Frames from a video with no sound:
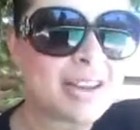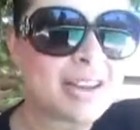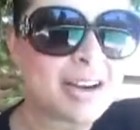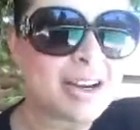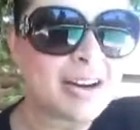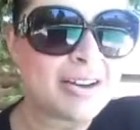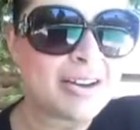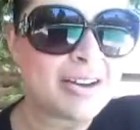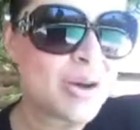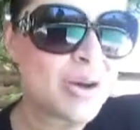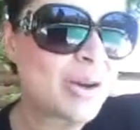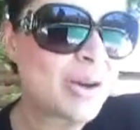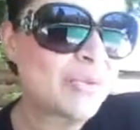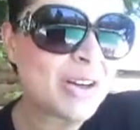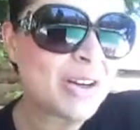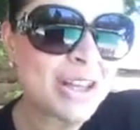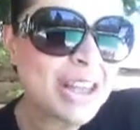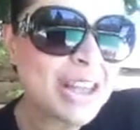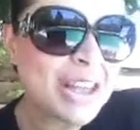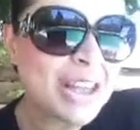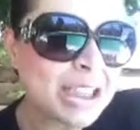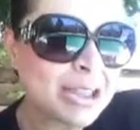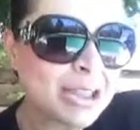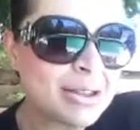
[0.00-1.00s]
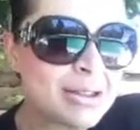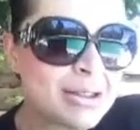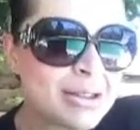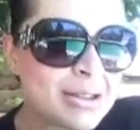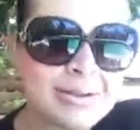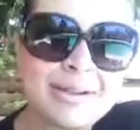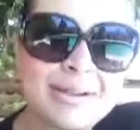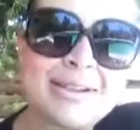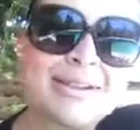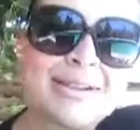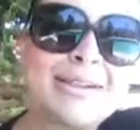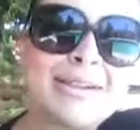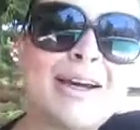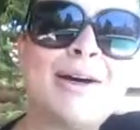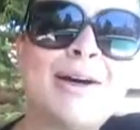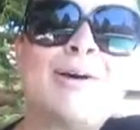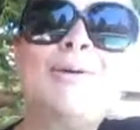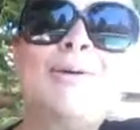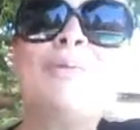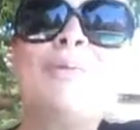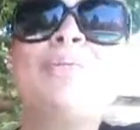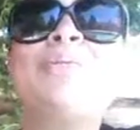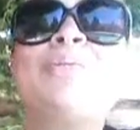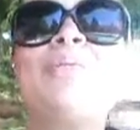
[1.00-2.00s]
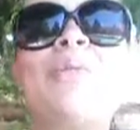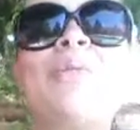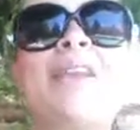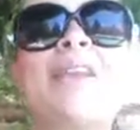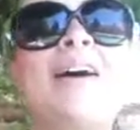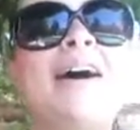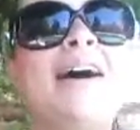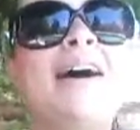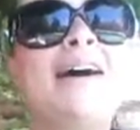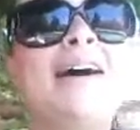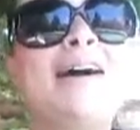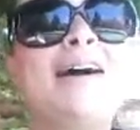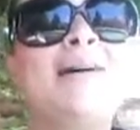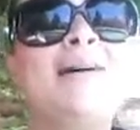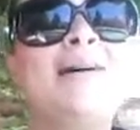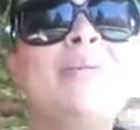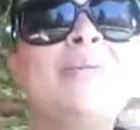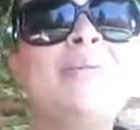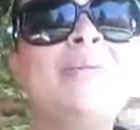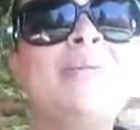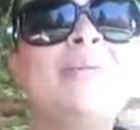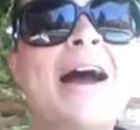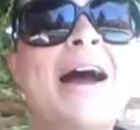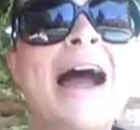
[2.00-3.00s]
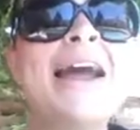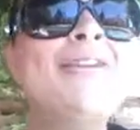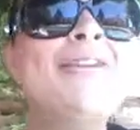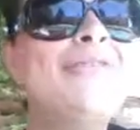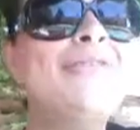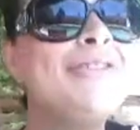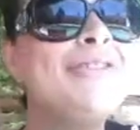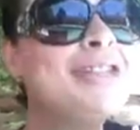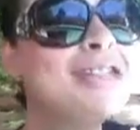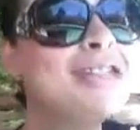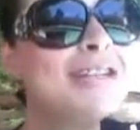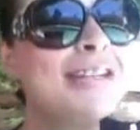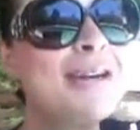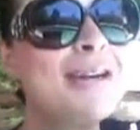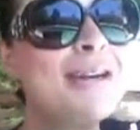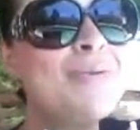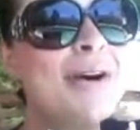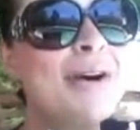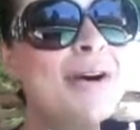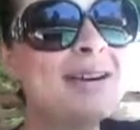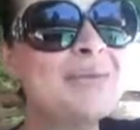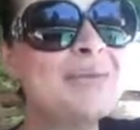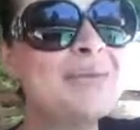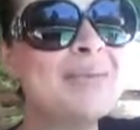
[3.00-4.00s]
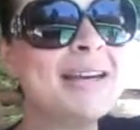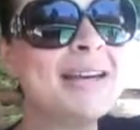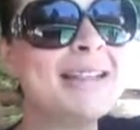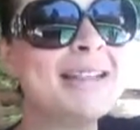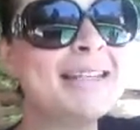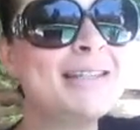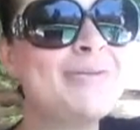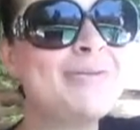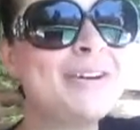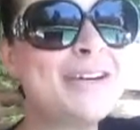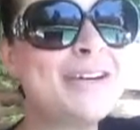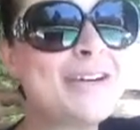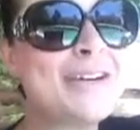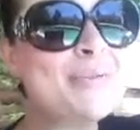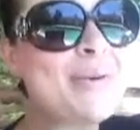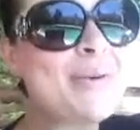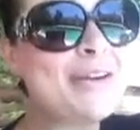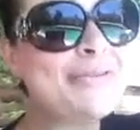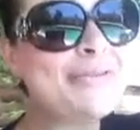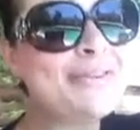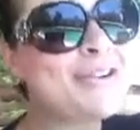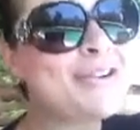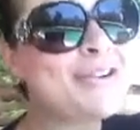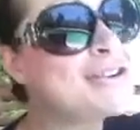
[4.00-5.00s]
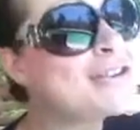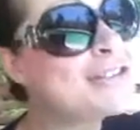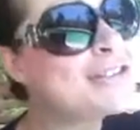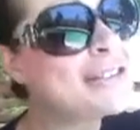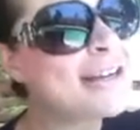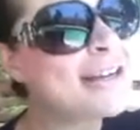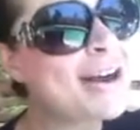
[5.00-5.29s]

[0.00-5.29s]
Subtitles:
there. You have nothing to lose. So I officially wanted to make this video my first